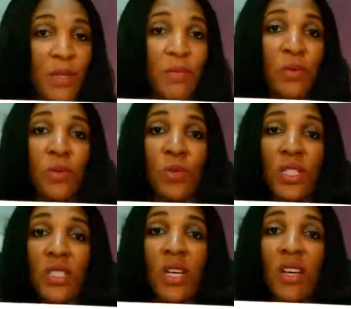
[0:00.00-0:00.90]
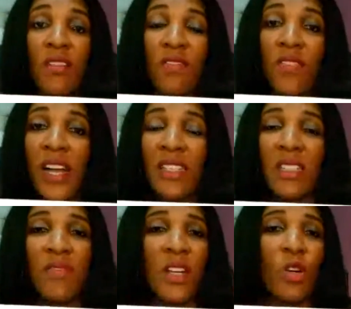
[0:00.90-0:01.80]
There are people who would
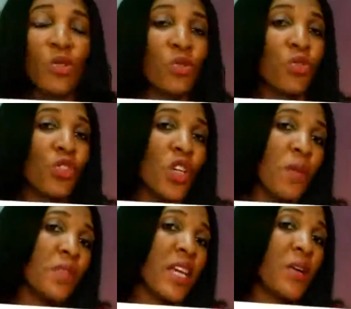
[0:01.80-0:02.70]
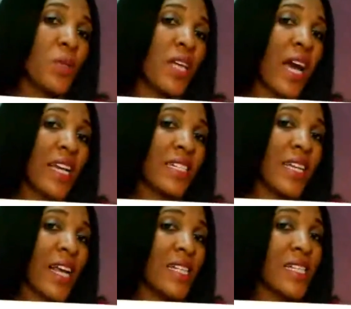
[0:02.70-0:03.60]
find it difficult to drop their own
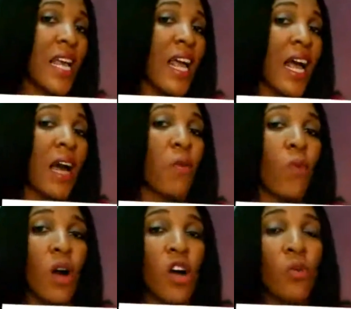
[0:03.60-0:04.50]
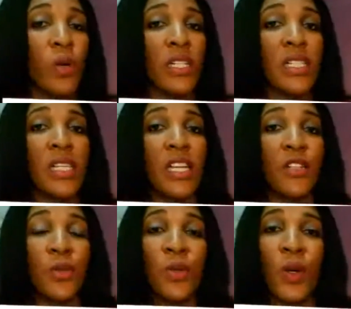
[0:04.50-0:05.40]
ideas and work
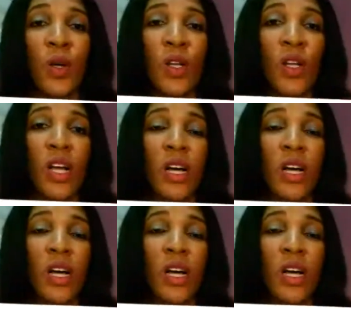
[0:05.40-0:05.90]
with, you know,